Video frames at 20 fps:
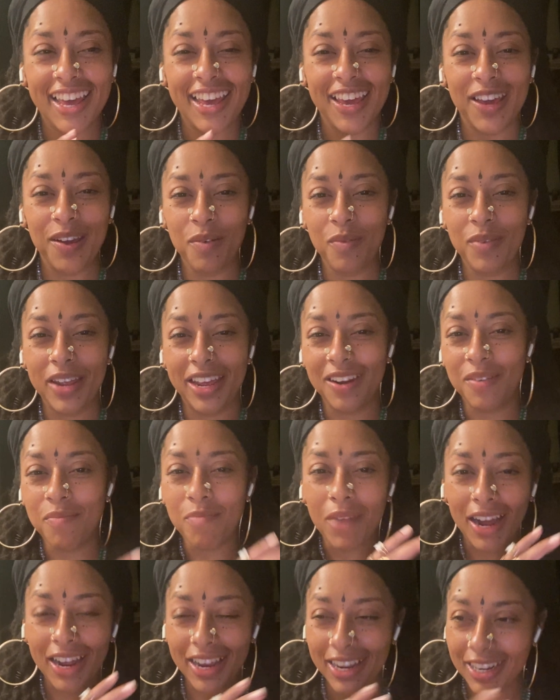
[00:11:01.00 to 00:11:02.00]
in
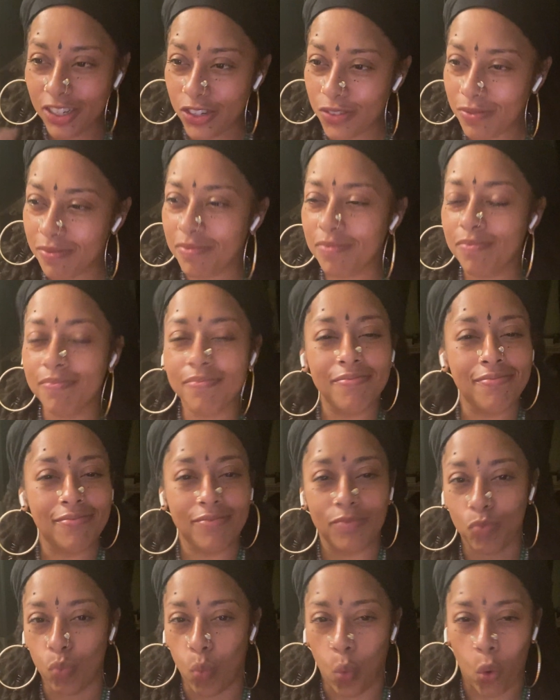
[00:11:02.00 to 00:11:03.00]
my
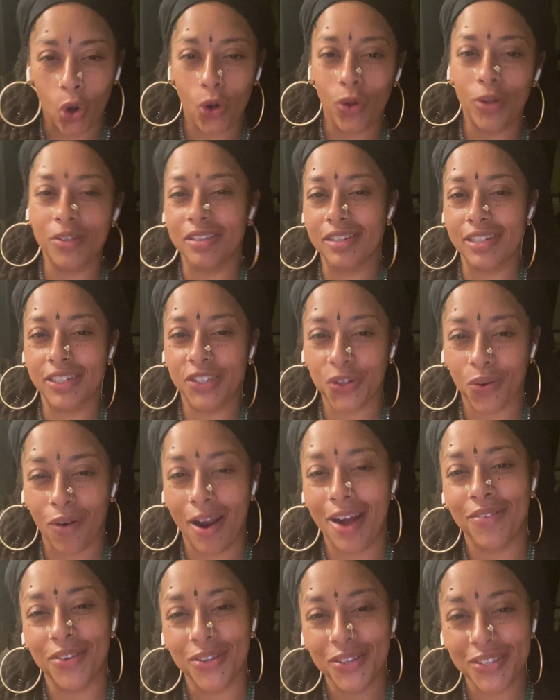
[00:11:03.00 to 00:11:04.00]
worldly
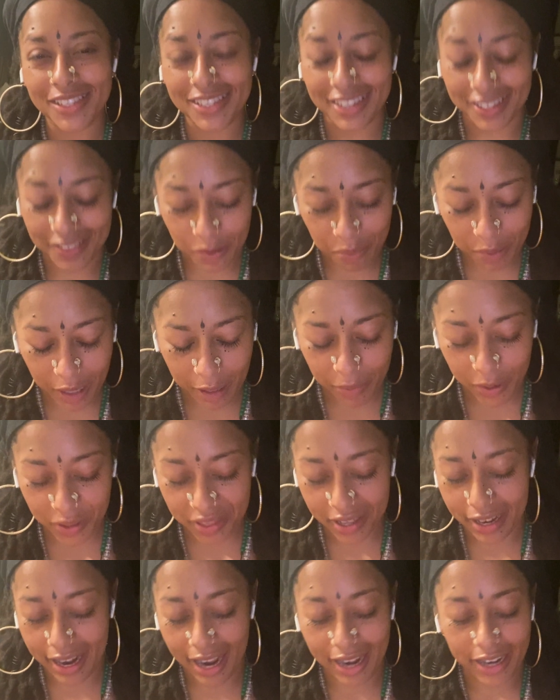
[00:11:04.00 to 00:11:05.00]
travels and the people
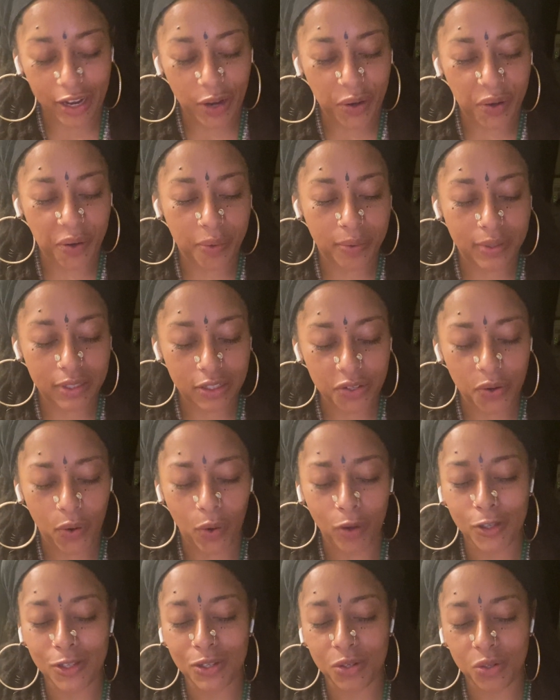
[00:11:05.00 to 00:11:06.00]
that I know and
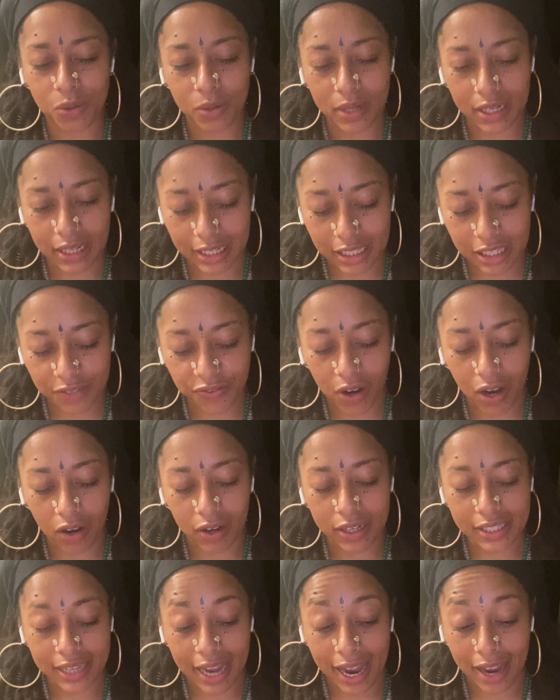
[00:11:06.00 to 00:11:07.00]
talk to, and as far
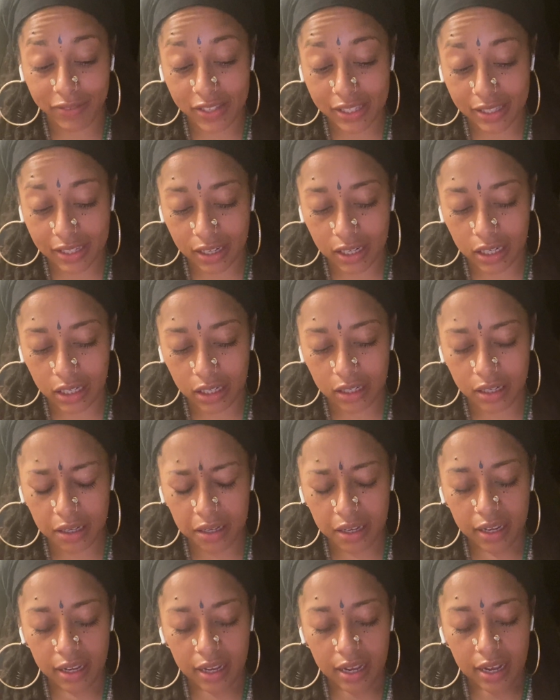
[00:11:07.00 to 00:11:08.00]
as I have studied,
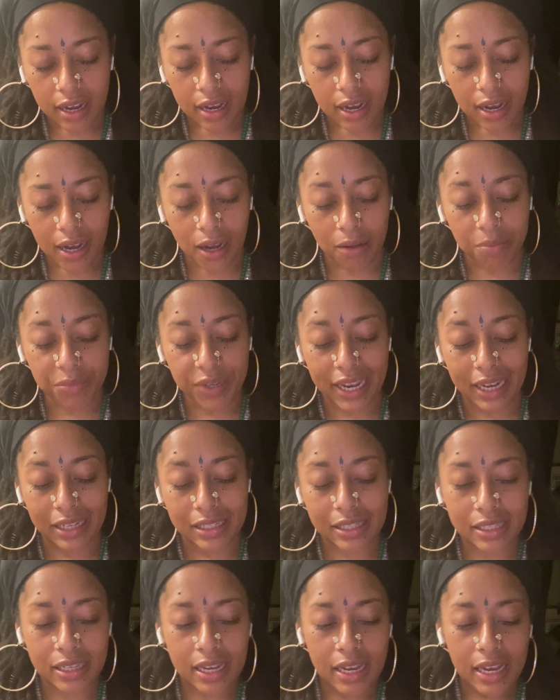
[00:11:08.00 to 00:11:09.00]

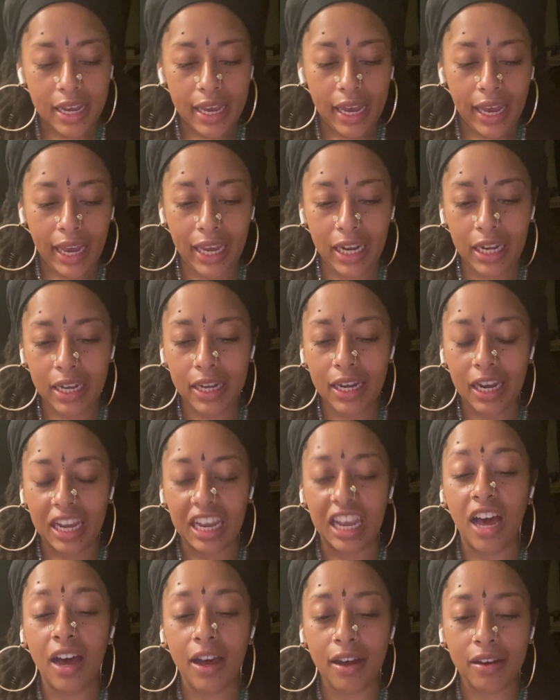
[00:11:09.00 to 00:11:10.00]
yes, in
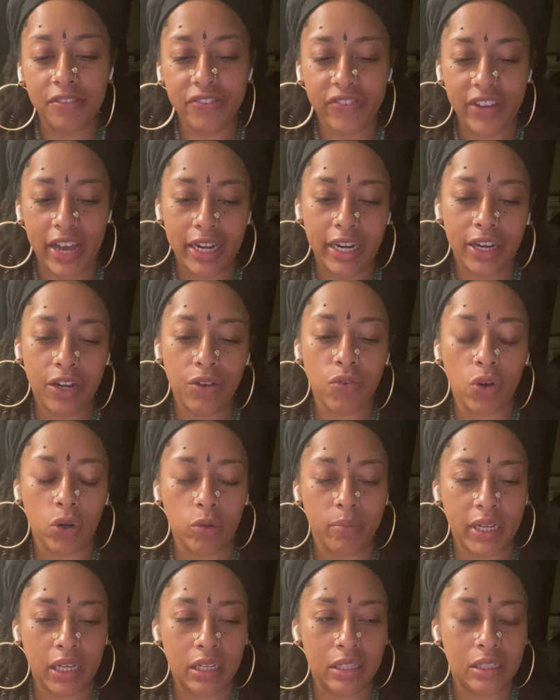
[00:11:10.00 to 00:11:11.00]
love and in
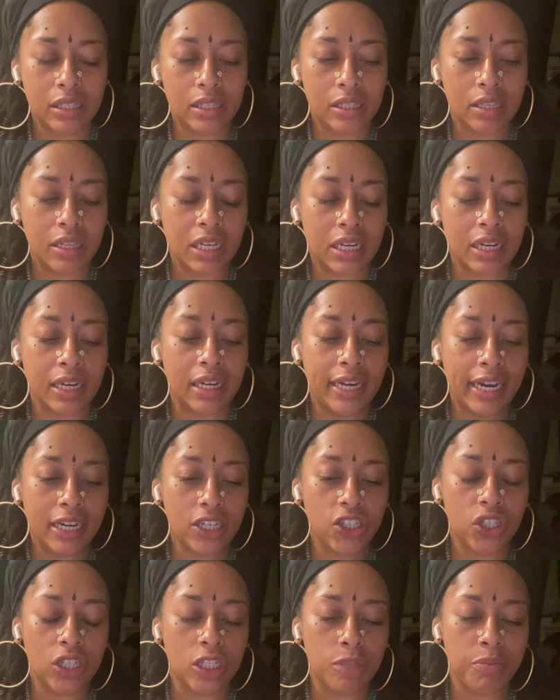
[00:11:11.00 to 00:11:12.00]
romance, the
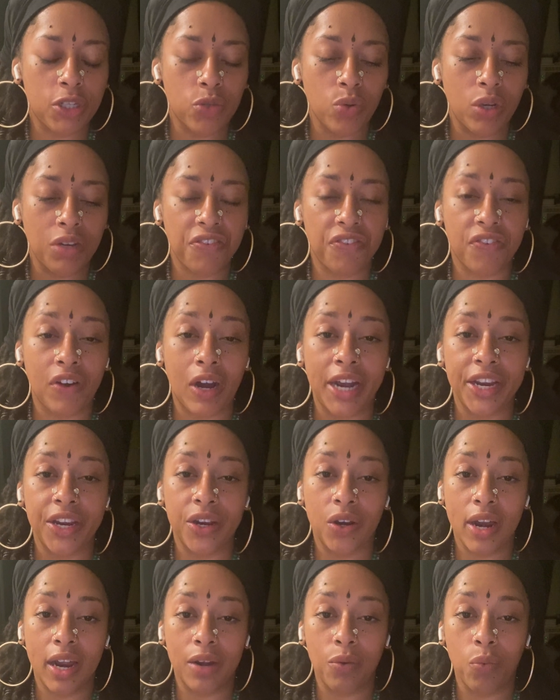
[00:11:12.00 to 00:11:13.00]
connections between
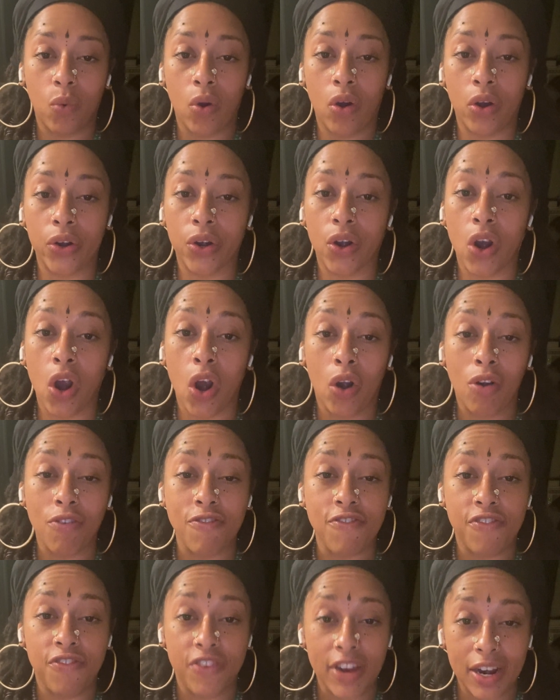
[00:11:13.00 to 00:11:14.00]
fire and water are
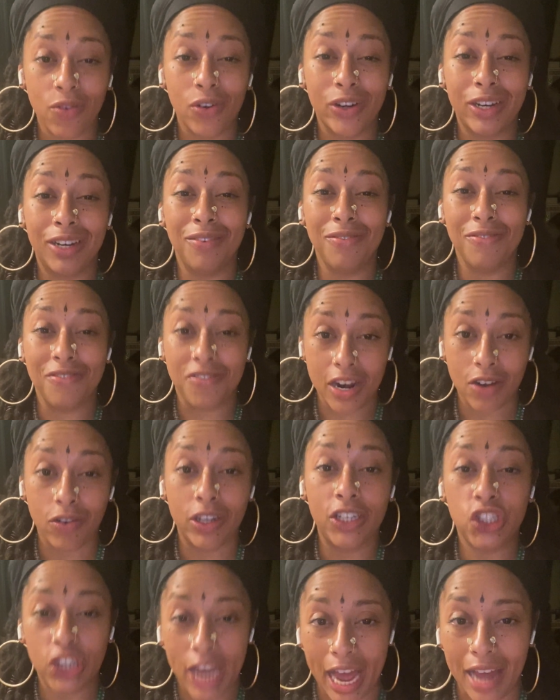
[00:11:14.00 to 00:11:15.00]
very, very
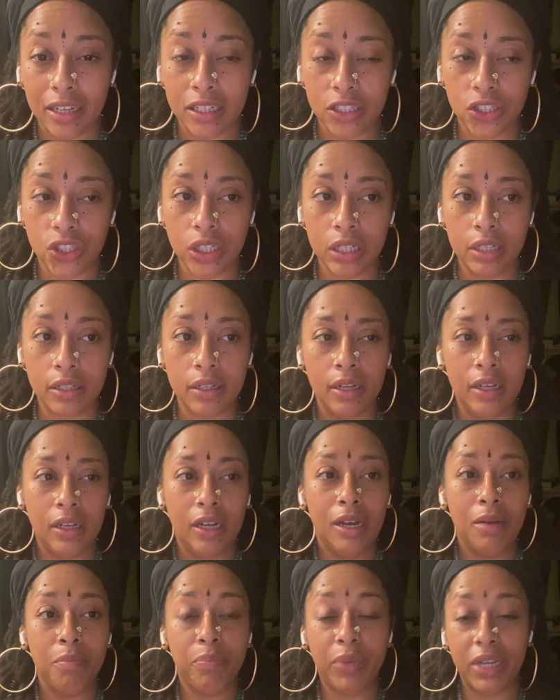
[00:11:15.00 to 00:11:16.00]
challenging
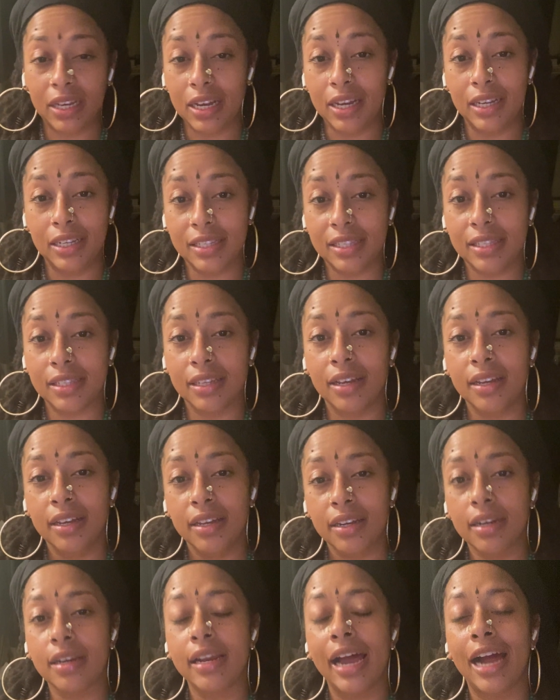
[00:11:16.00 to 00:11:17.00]
because
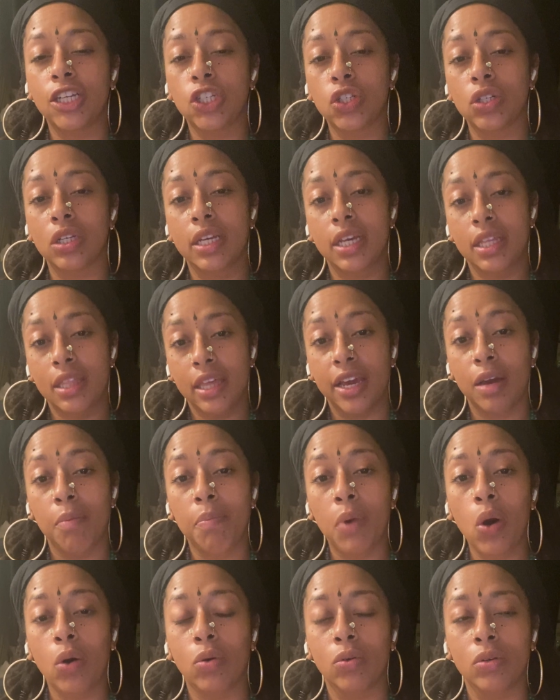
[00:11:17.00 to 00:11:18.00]
naturally they
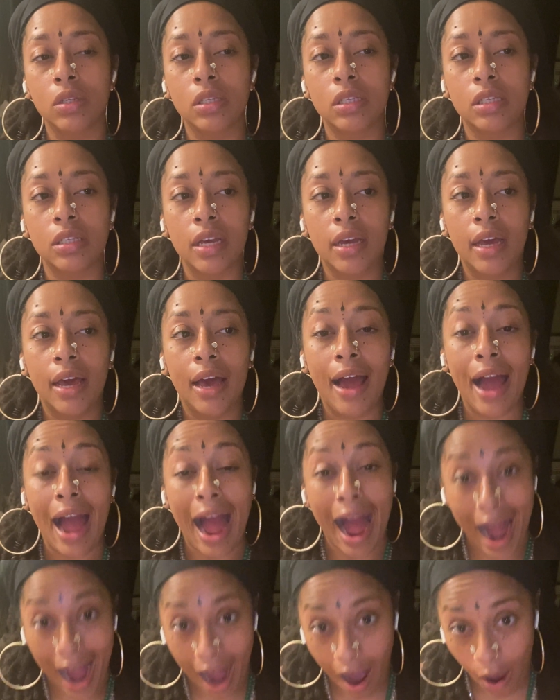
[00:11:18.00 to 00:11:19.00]
oppose.
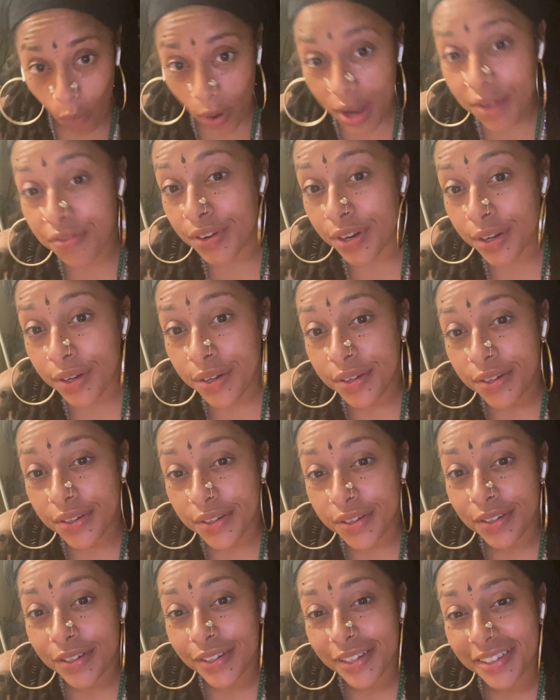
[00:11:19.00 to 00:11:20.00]
However,
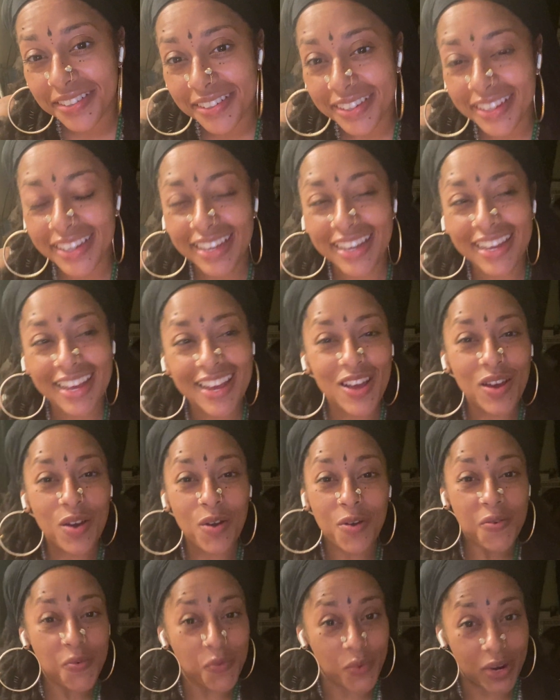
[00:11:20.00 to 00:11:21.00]

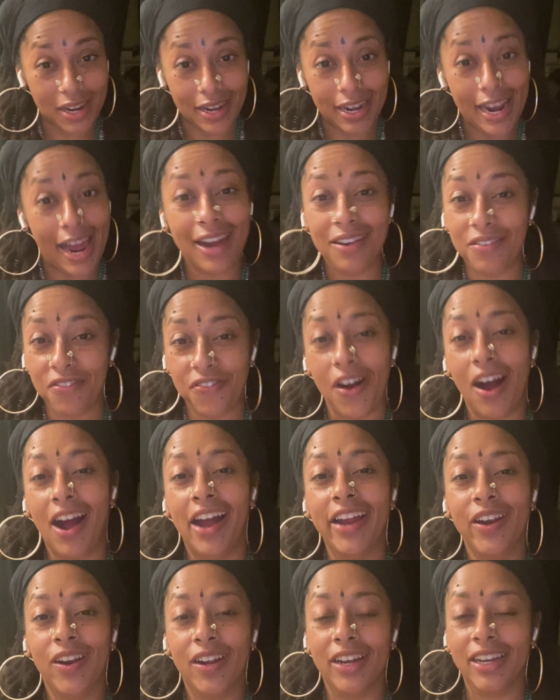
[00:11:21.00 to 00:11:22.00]
when that
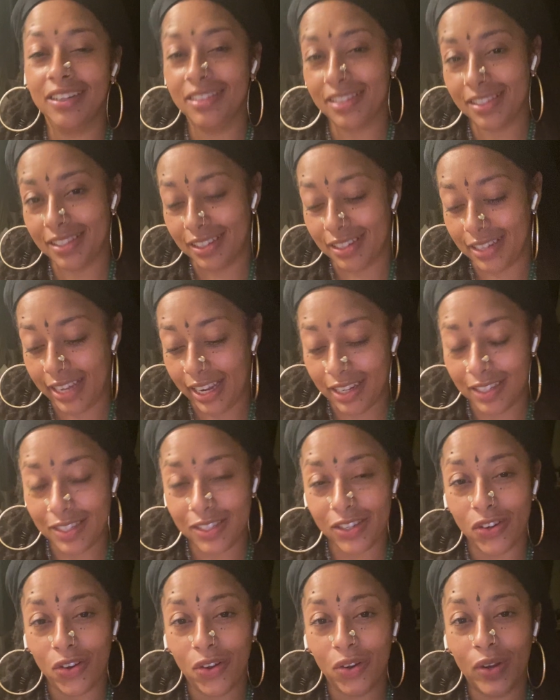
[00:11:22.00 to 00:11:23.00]
fire gets to
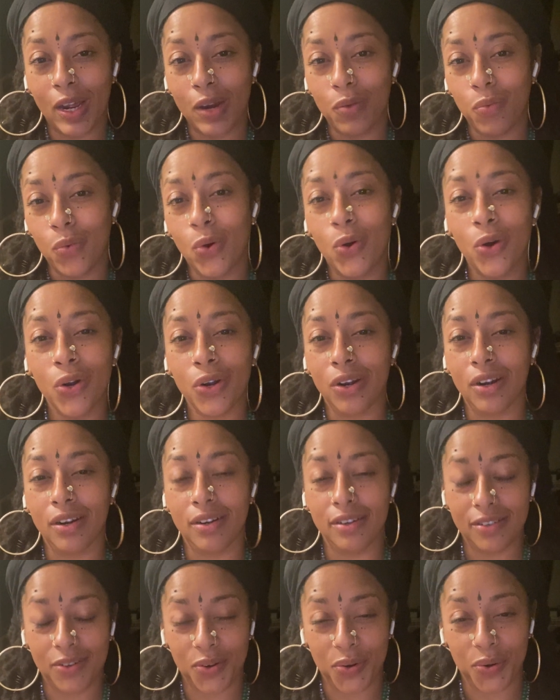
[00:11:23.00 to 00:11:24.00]
dancing on that water,
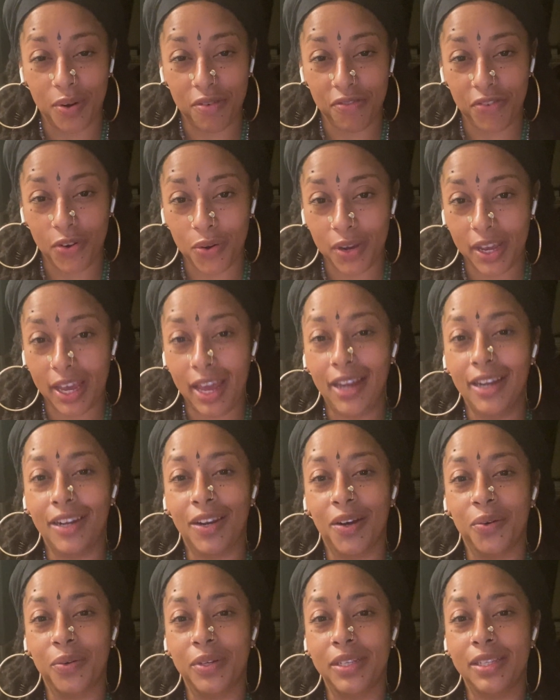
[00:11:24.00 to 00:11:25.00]
or a
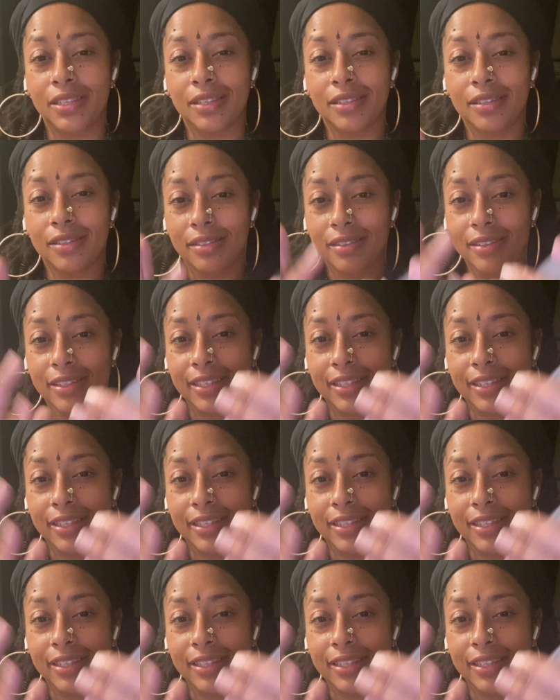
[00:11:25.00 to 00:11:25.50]
volcano is,